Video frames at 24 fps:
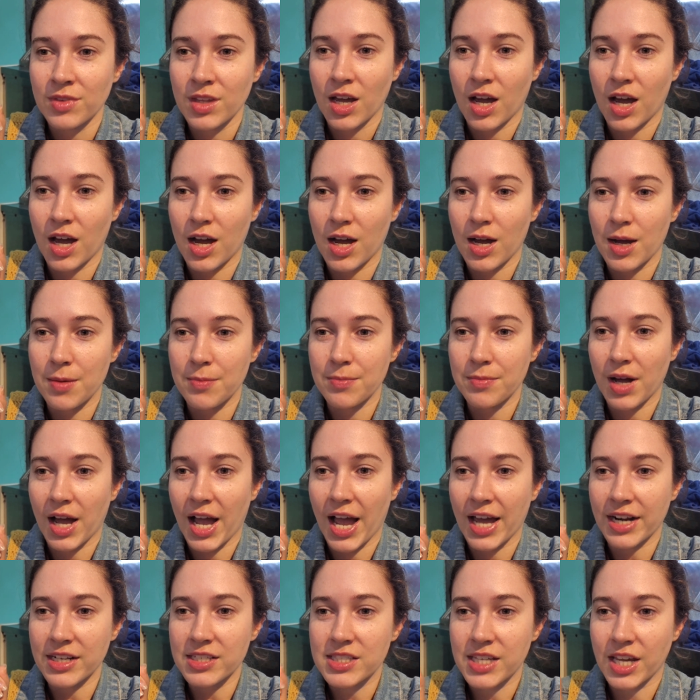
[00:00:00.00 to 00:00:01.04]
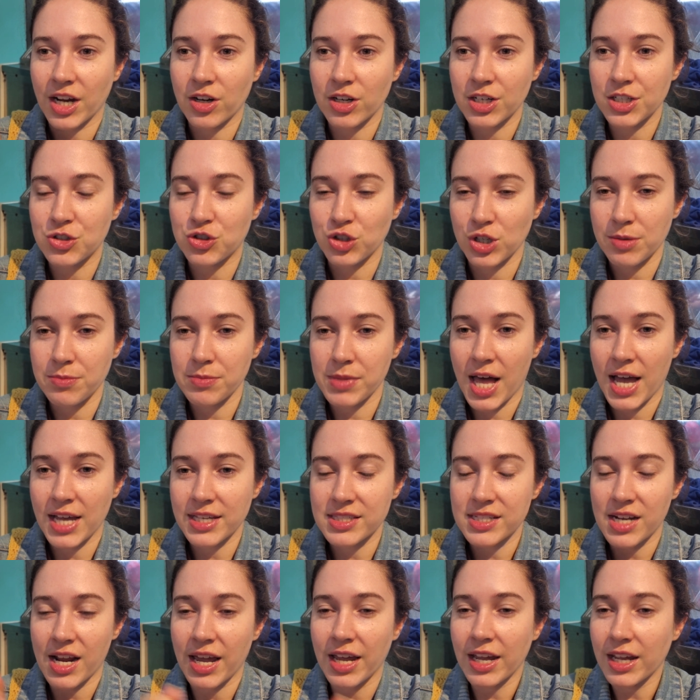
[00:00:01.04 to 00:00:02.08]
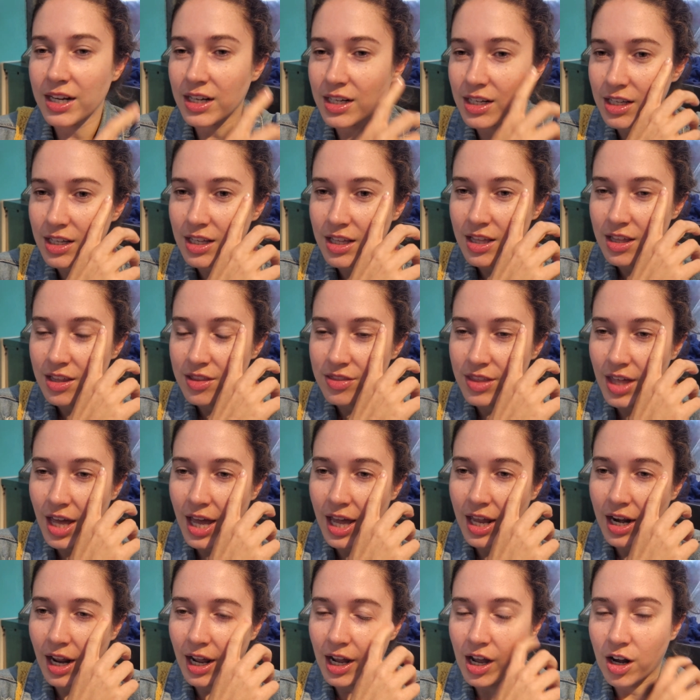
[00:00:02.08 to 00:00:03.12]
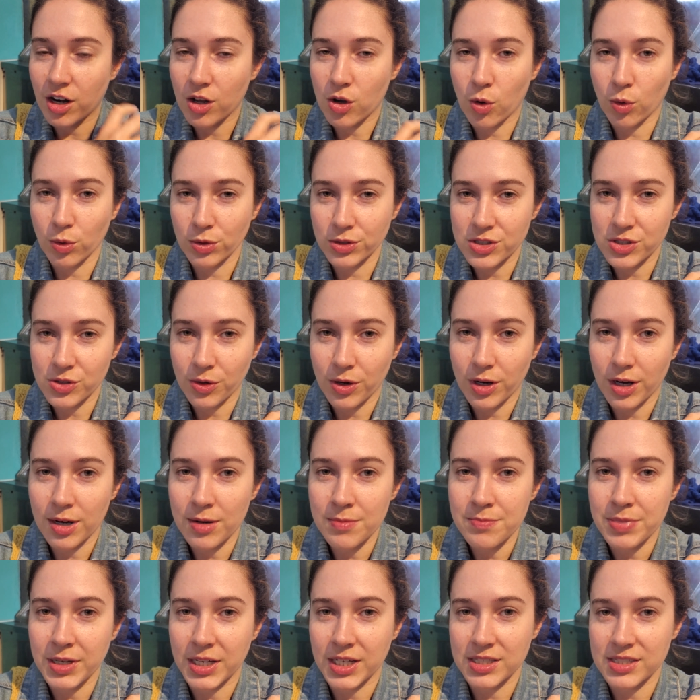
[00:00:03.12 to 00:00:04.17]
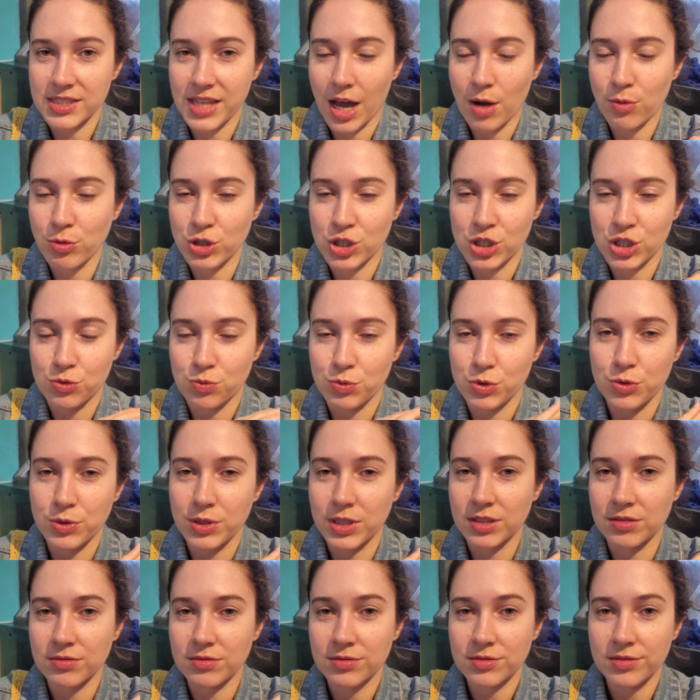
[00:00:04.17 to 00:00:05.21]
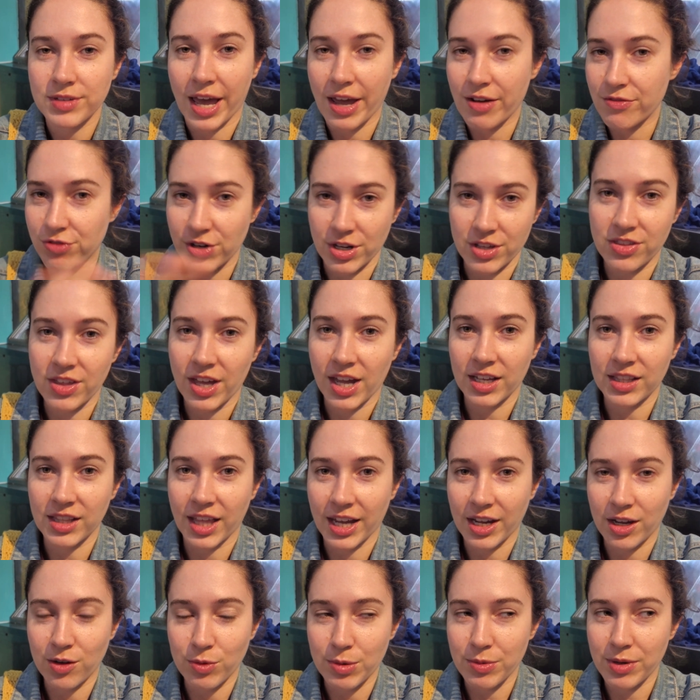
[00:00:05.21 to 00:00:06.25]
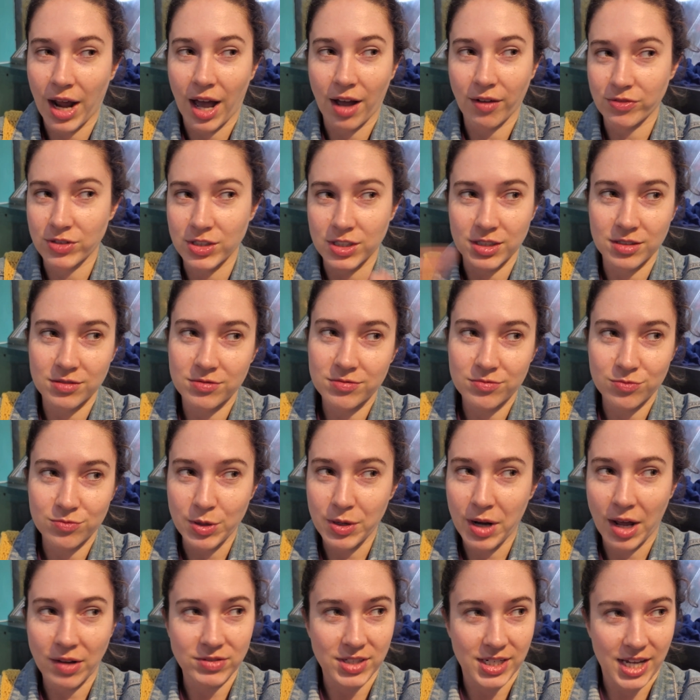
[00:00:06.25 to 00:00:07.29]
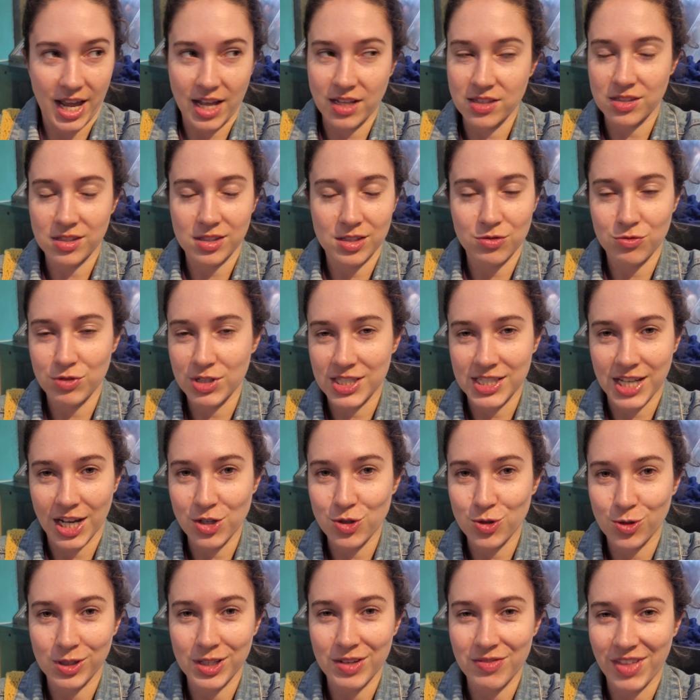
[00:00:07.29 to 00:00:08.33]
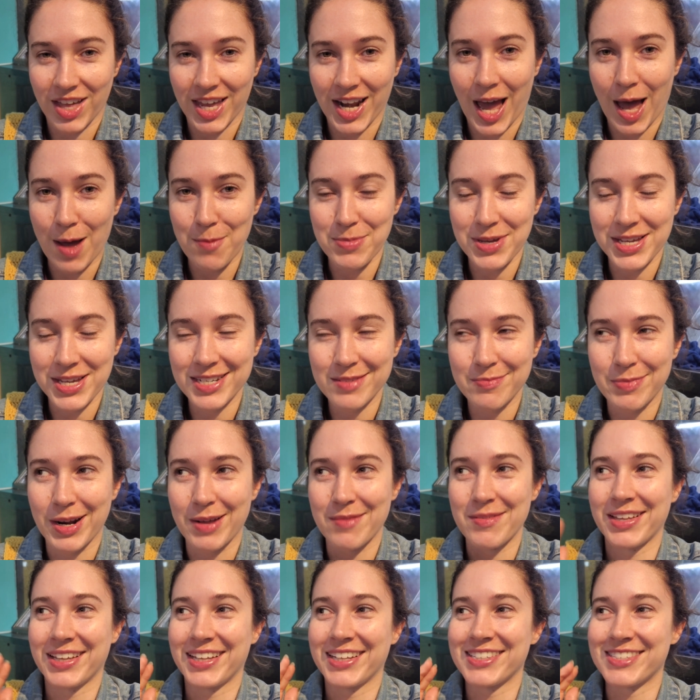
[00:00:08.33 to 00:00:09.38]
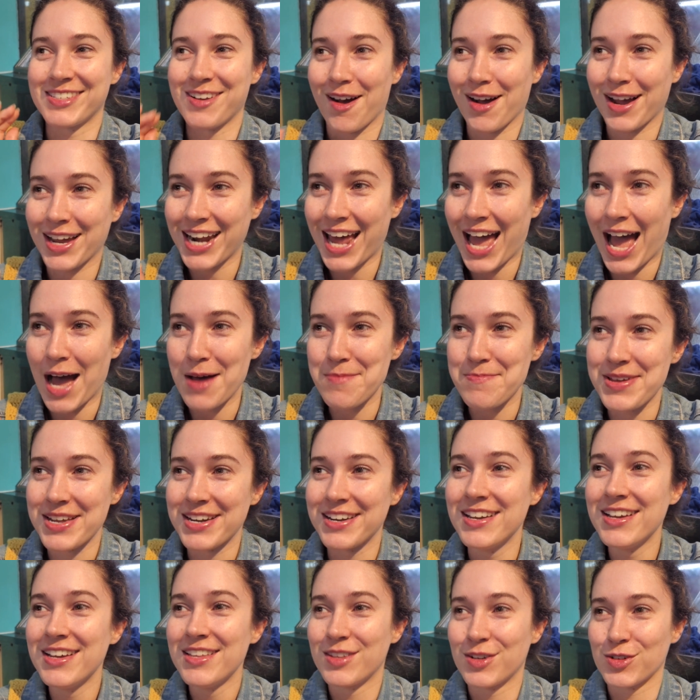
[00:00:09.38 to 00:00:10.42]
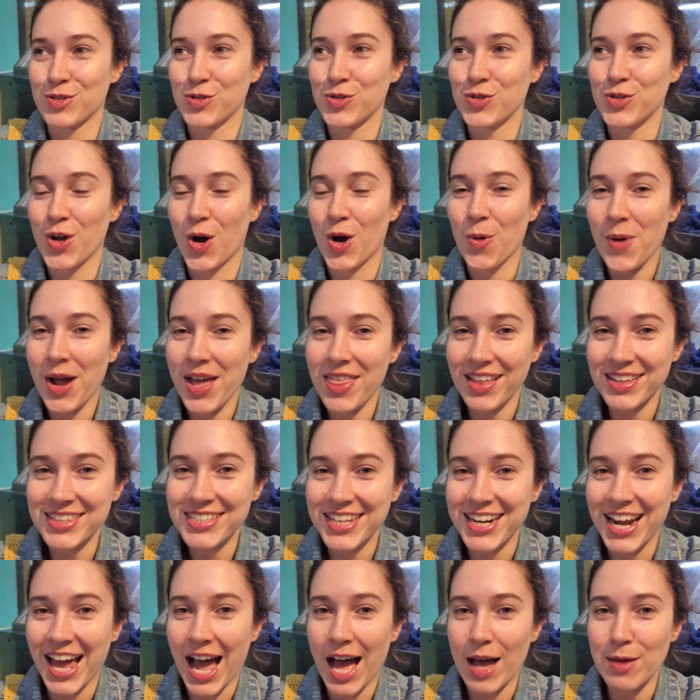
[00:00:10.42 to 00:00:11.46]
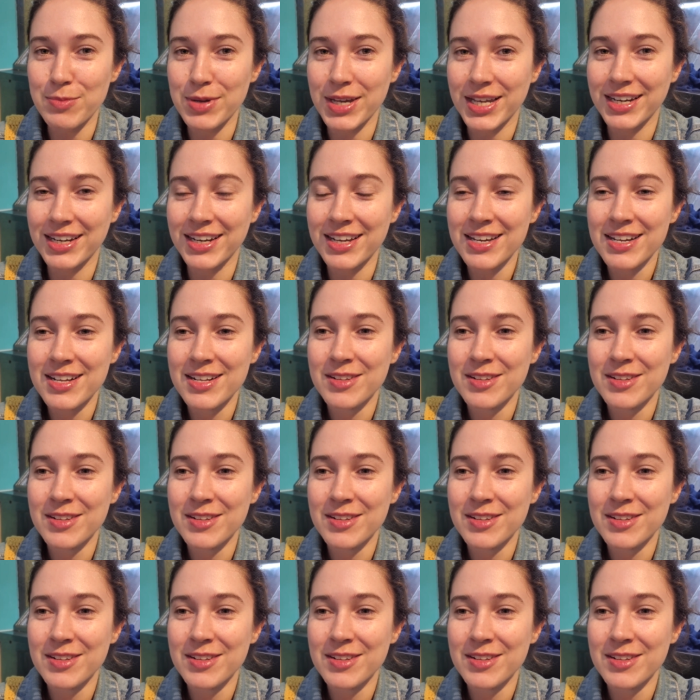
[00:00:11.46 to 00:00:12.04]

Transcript: Um, I had a scary dream last night that I got a cold sore because that would just ruin everything. Like we would have to we would have to cancel and reschedule if that happened. But I'm like, it's not gonna happen. There's no way that's gonna happen.